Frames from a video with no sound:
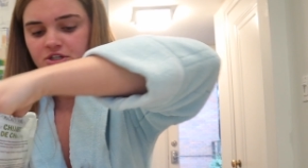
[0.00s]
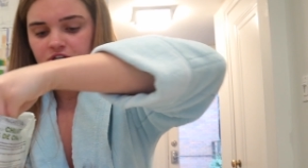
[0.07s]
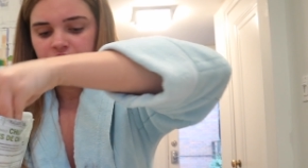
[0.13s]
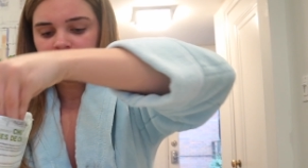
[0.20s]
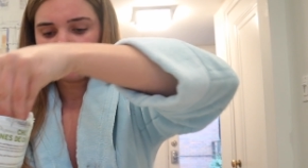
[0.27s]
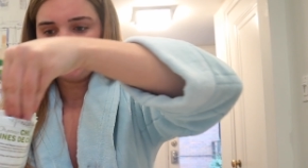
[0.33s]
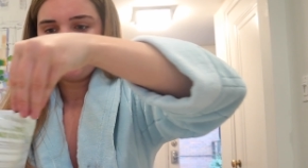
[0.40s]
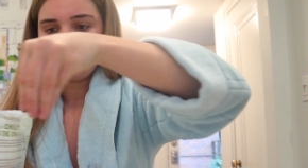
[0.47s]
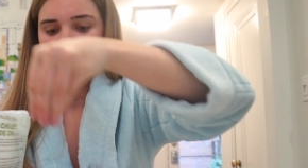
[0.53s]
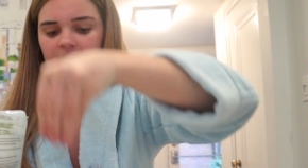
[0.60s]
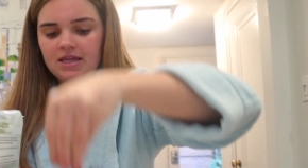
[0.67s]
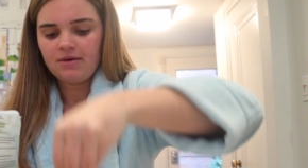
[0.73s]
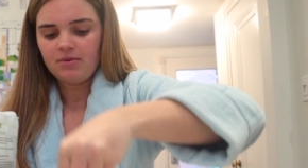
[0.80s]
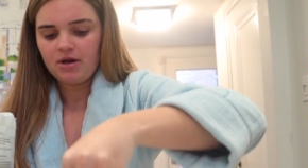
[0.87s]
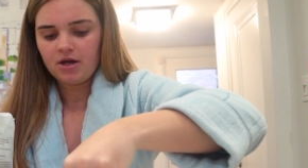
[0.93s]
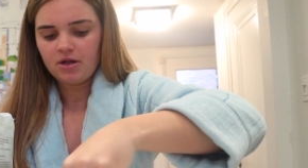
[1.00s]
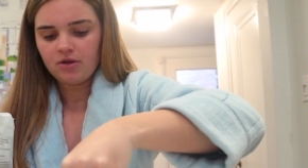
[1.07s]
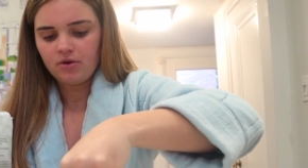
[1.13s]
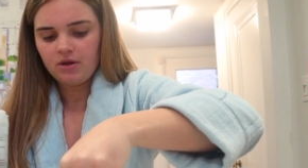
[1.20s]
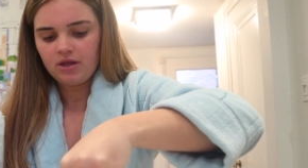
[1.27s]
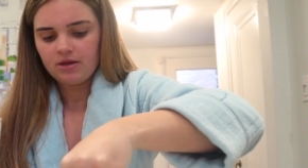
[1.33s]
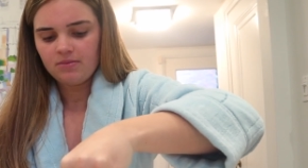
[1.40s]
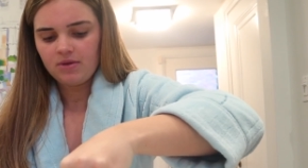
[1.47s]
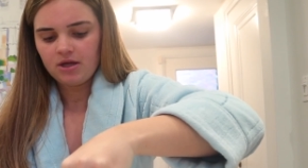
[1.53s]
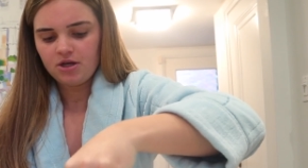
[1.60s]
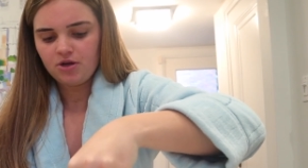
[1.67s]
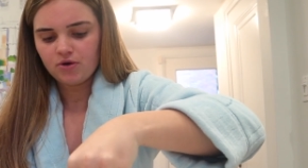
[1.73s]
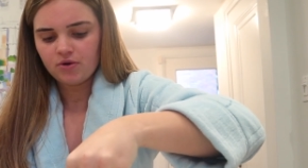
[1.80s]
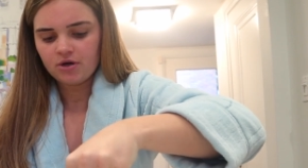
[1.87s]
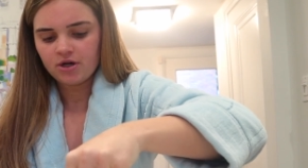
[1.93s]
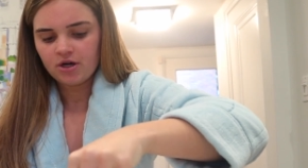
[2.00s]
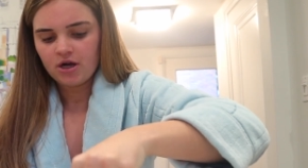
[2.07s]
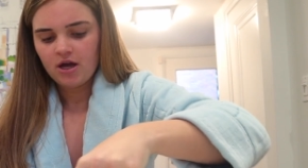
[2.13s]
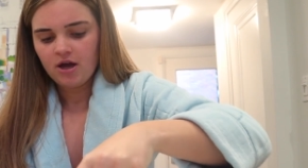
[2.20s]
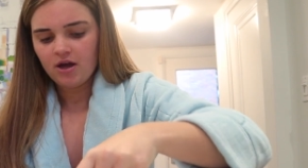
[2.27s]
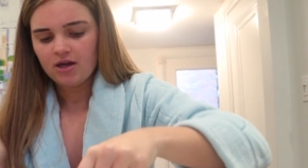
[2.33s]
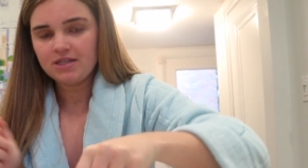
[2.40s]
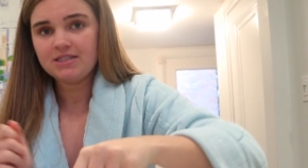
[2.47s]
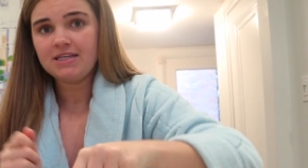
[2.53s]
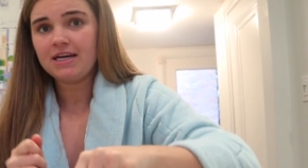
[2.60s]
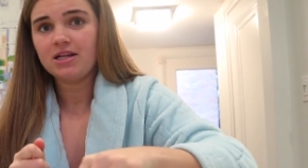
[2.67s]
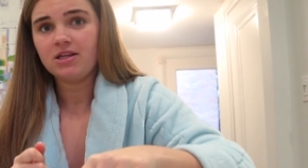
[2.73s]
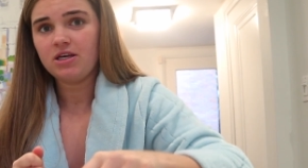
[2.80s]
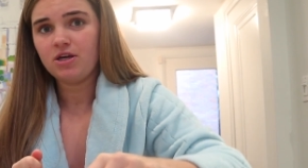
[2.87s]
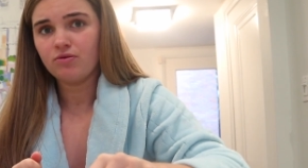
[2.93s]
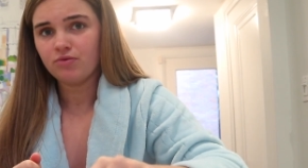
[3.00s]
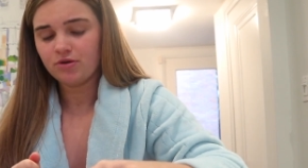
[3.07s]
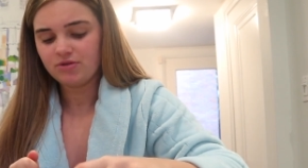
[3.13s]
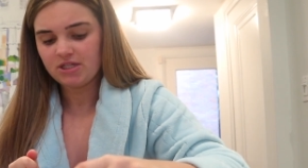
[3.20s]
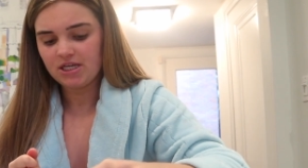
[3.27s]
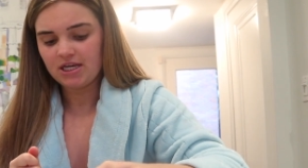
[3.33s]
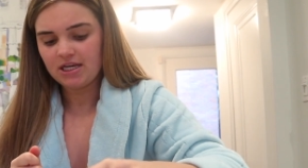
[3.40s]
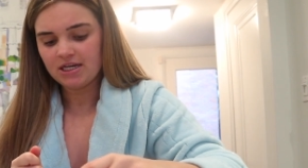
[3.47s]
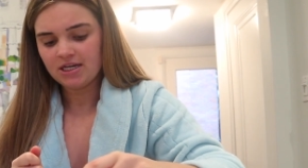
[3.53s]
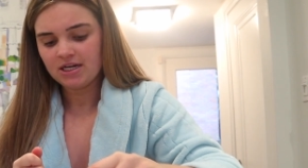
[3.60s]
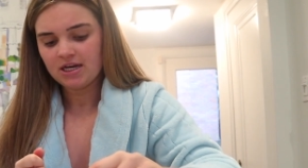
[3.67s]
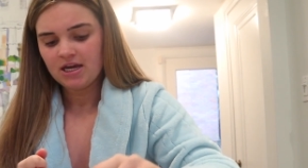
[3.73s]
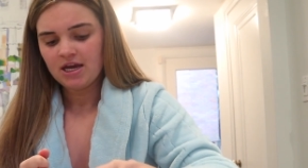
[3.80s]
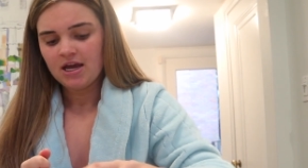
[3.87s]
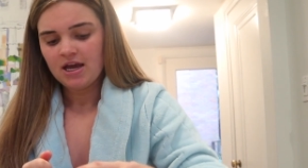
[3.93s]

just start getting them and including them in your daily routine.